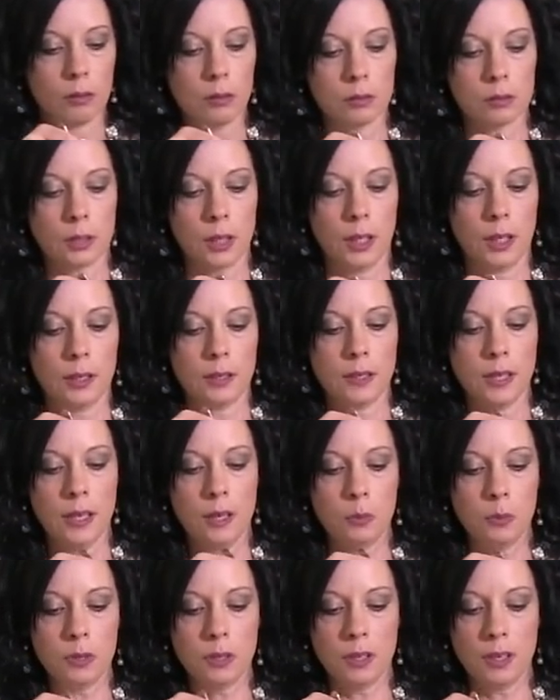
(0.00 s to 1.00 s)
All right,
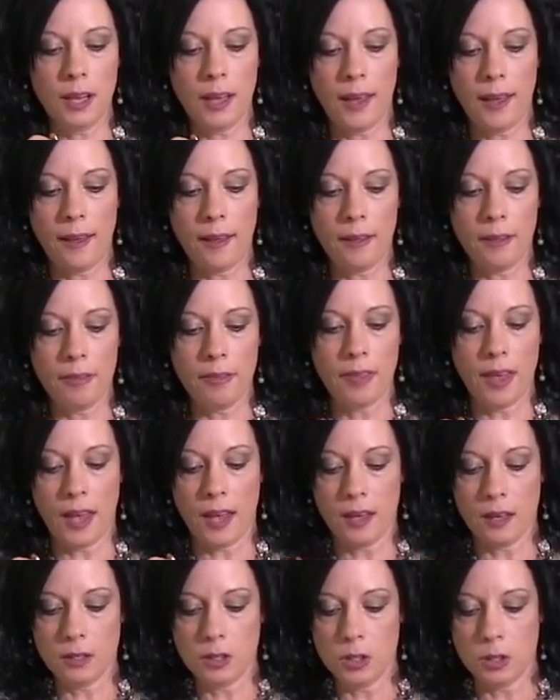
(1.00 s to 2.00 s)
now we're going to add
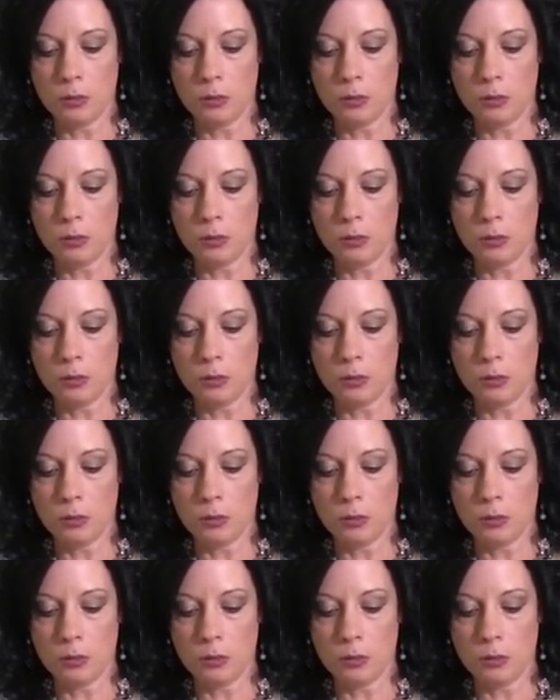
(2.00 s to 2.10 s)
that